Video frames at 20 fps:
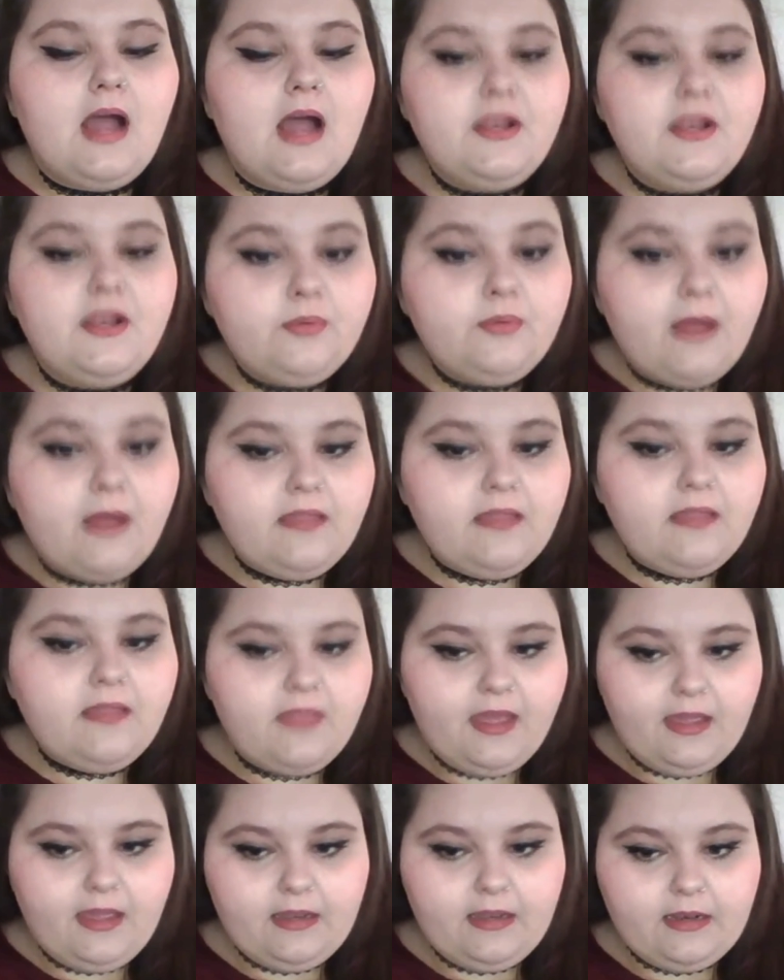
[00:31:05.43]
knew right
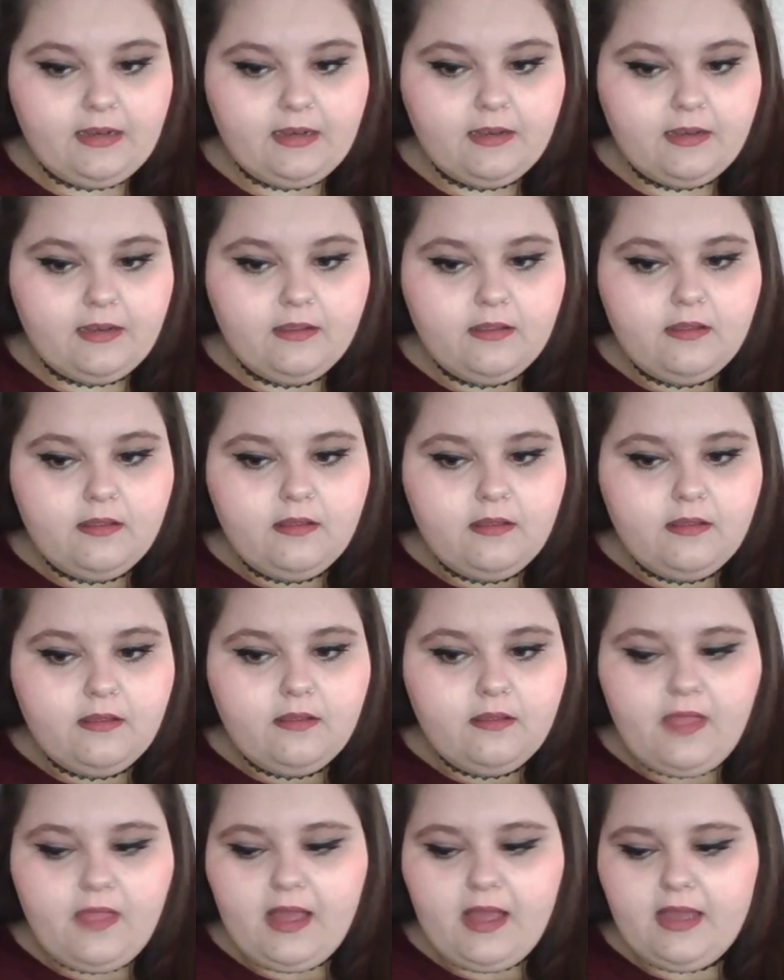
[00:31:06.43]
then
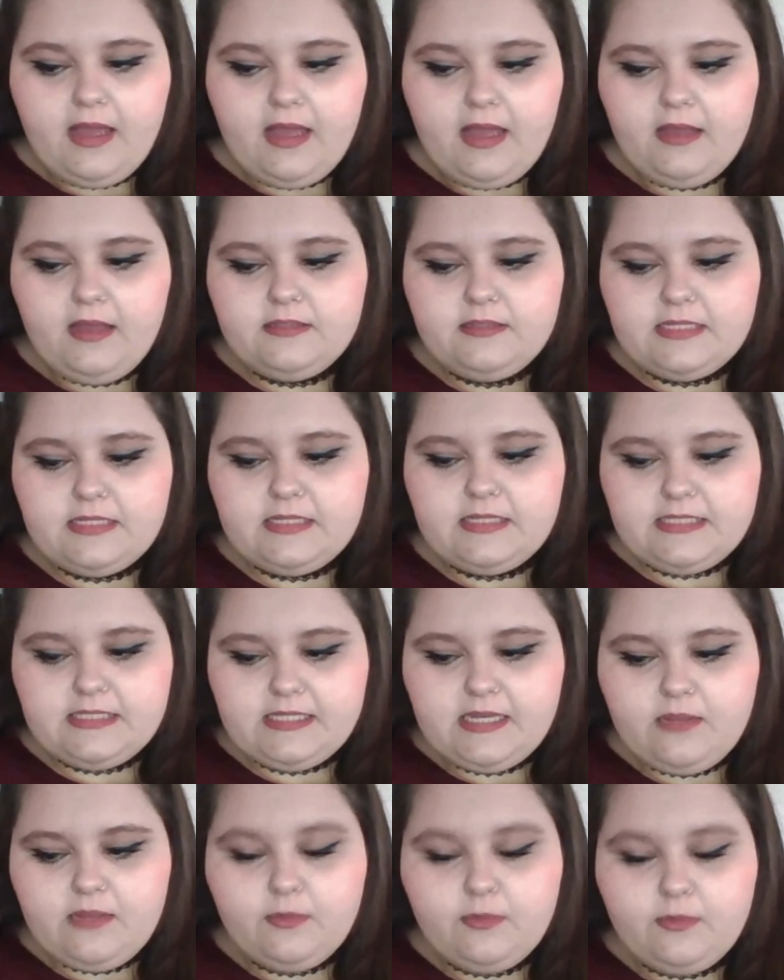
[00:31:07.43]
that
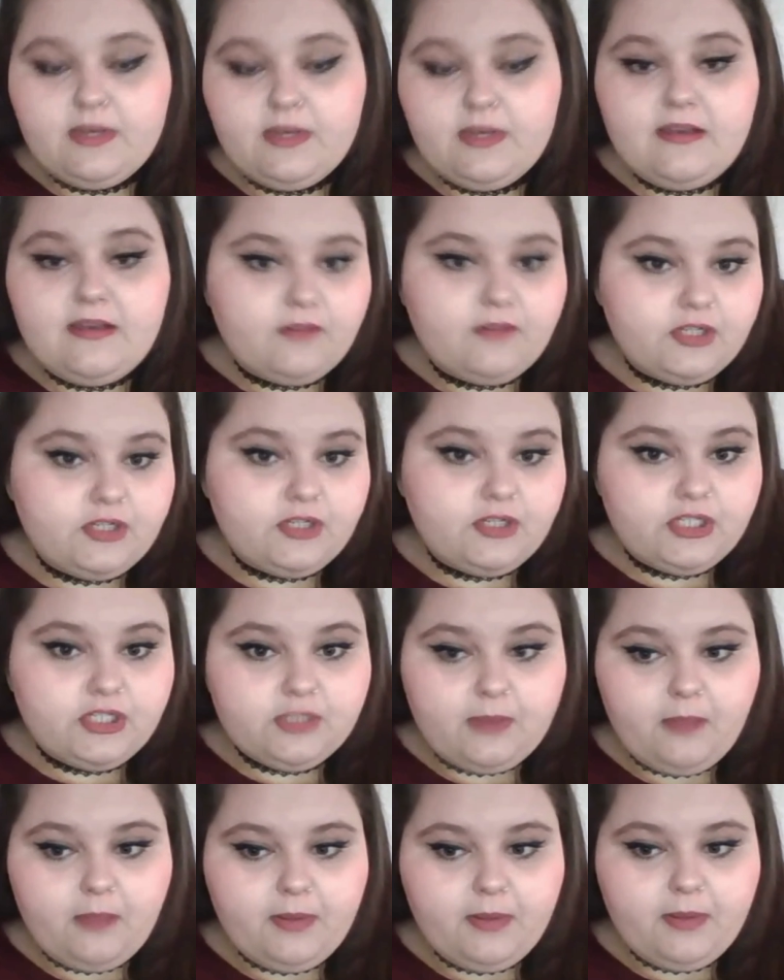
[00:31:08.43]
Destiny would never
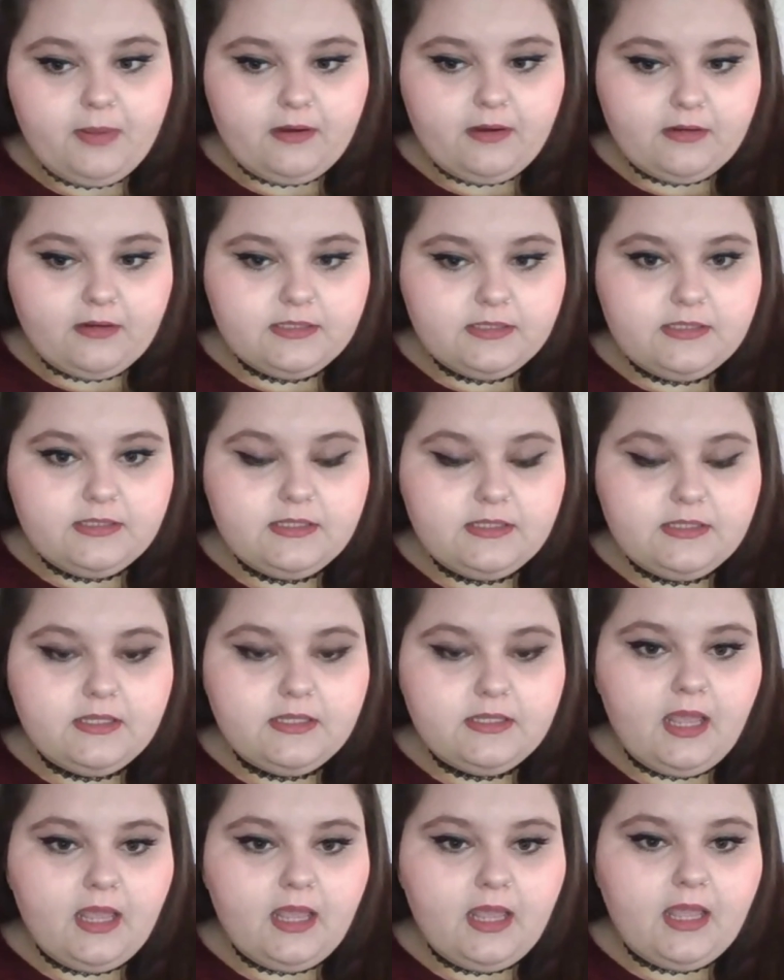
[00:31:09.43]
judge my appearance,
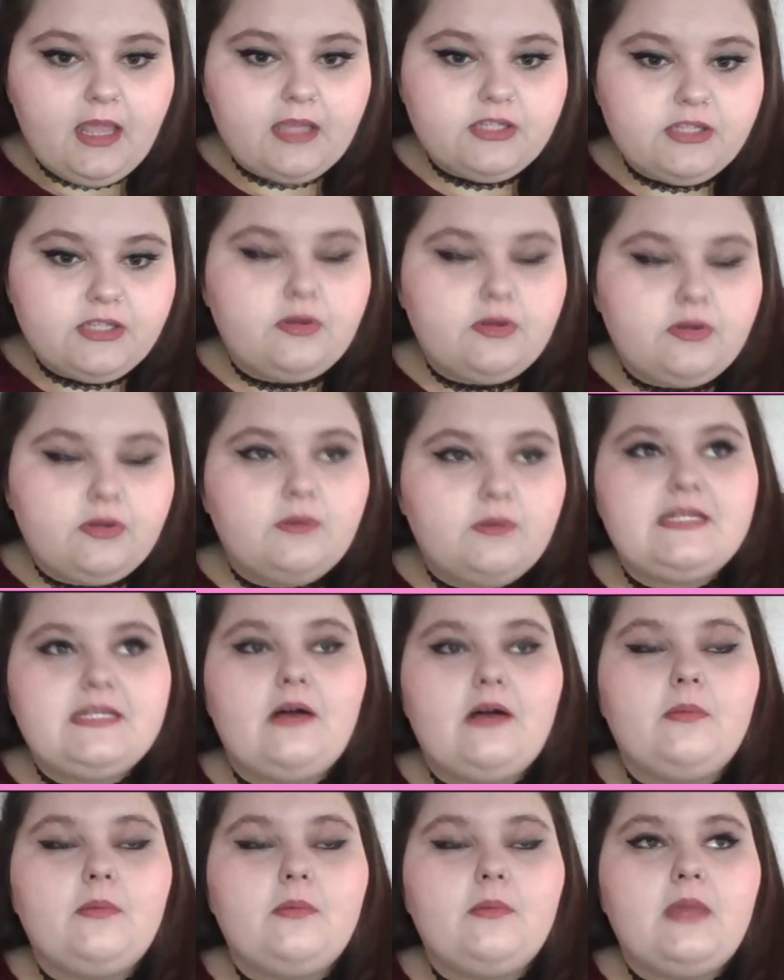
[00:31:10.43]
and she would always
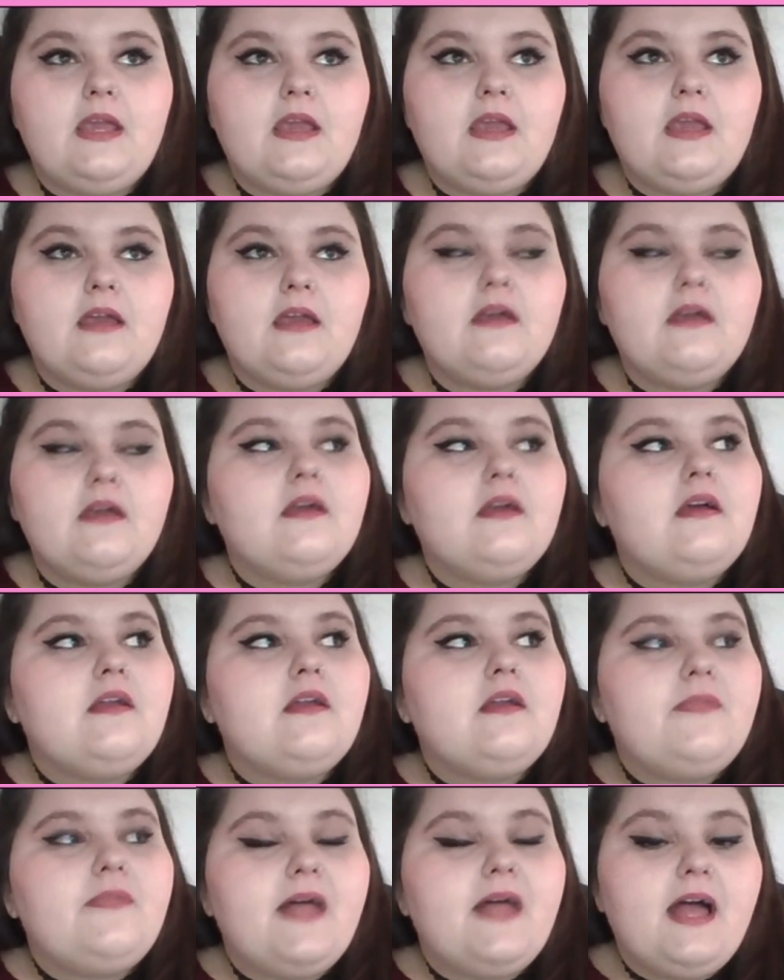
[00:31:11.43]
tell me
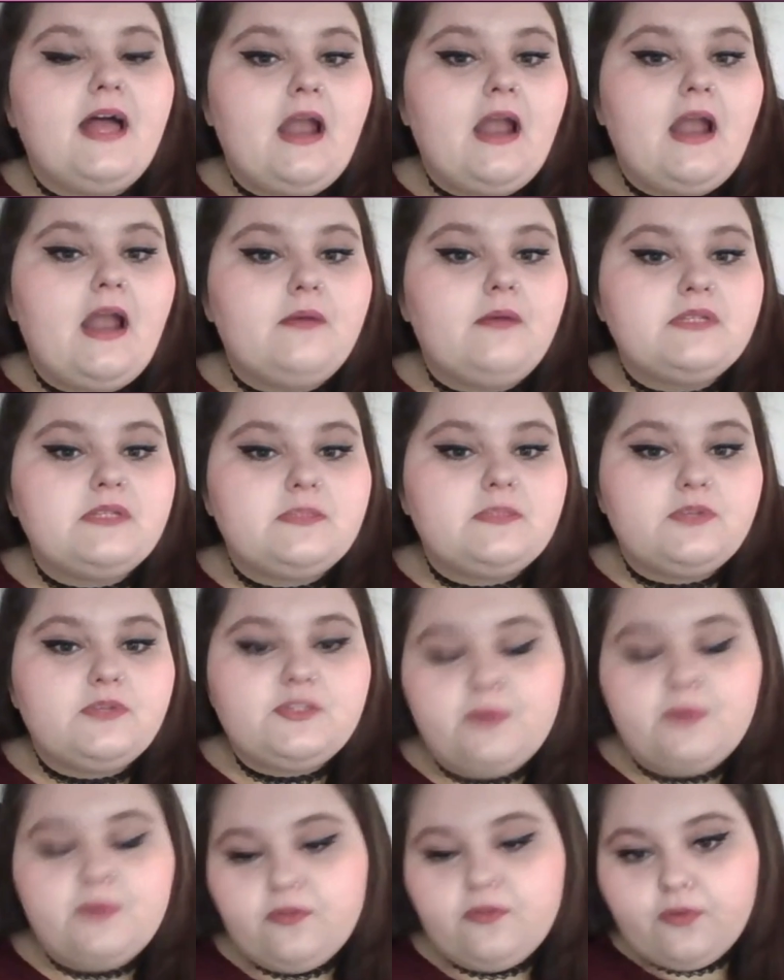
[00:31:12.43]
that I was the
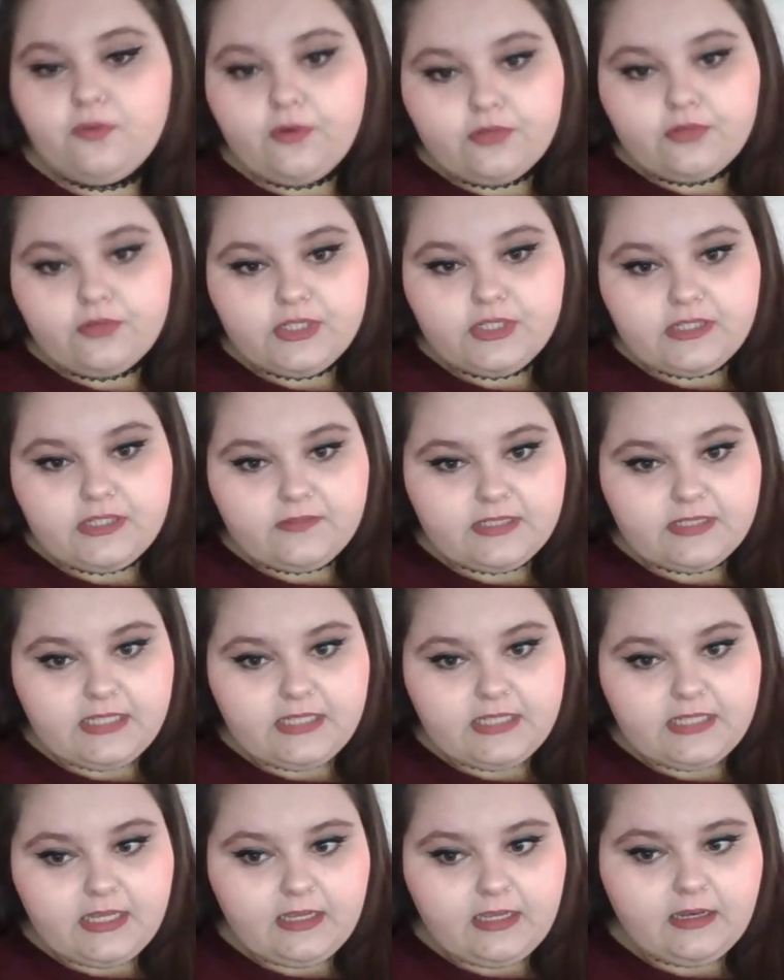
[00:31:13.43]
most beautiful girl she's ever
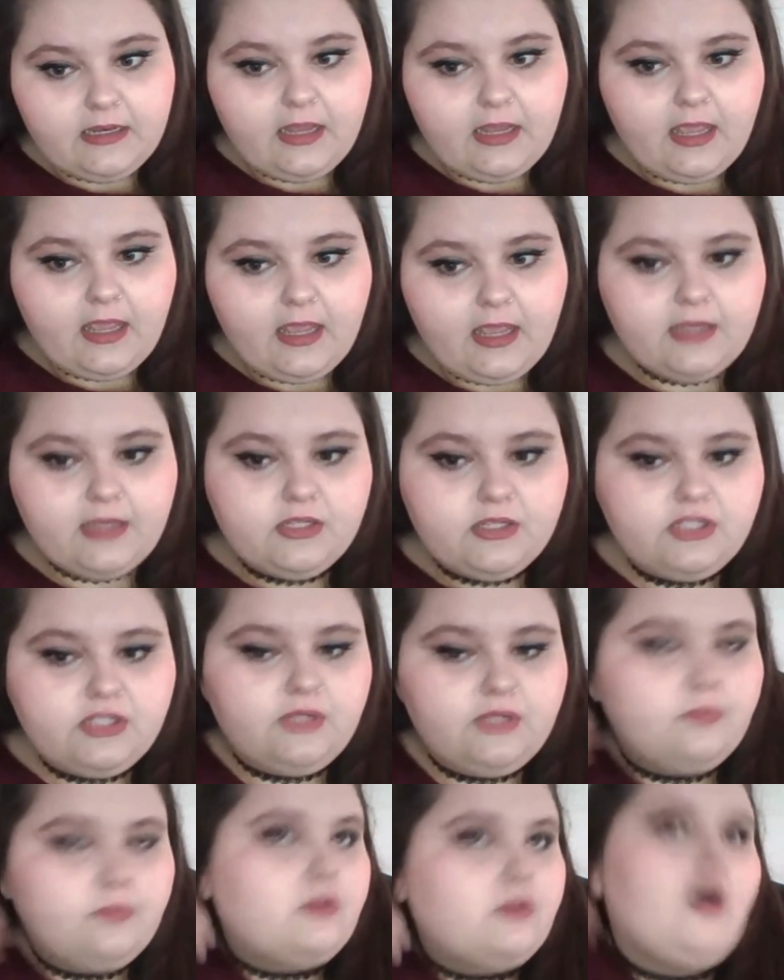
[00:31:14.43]
seen, and
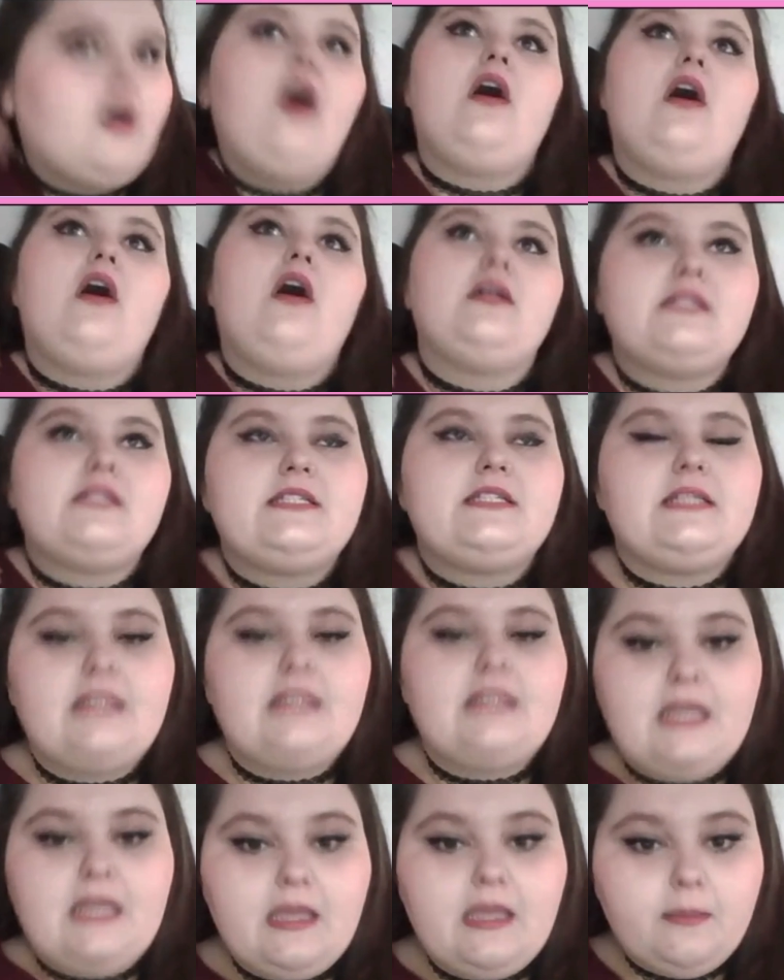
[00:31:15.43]
she would
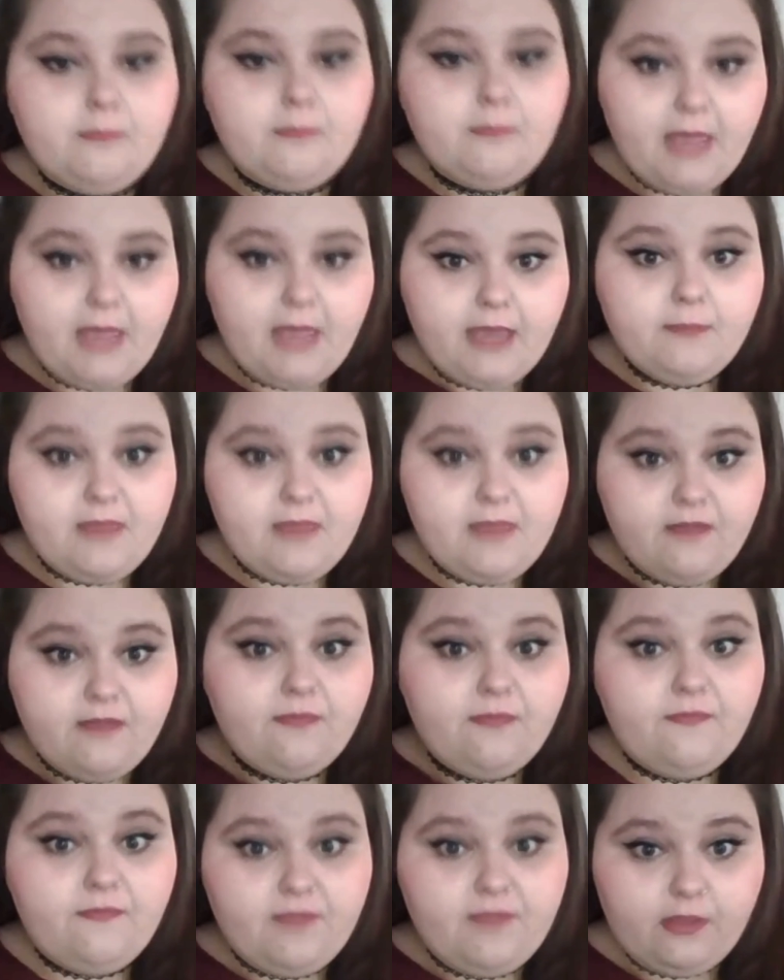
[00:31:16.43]
constantly make me
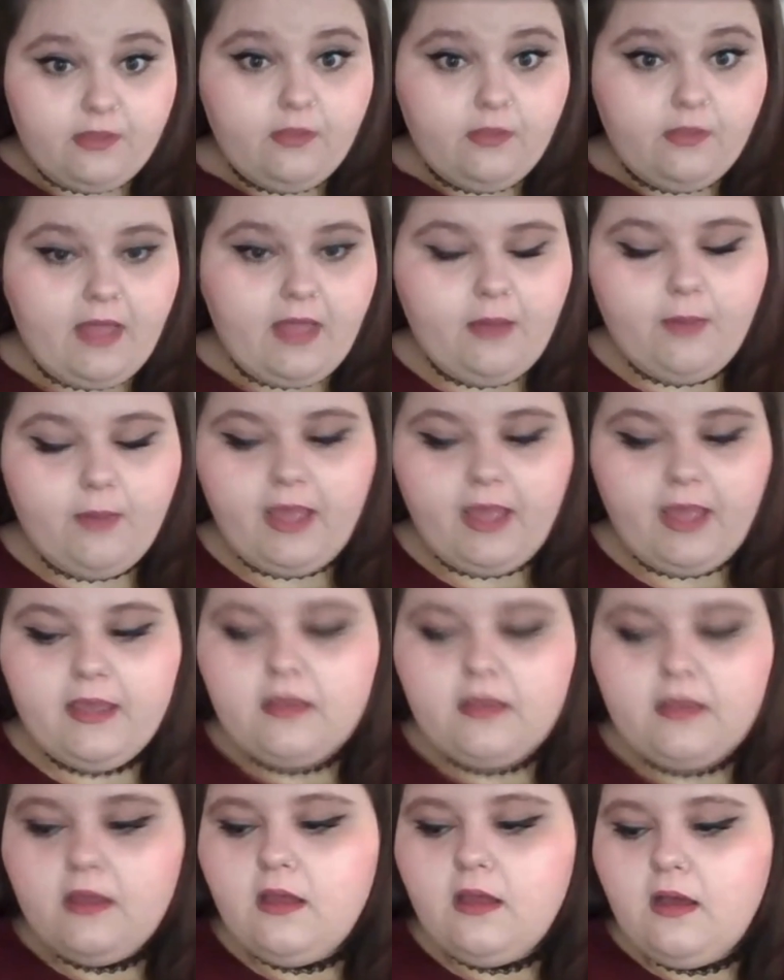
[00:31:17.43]
feel that way.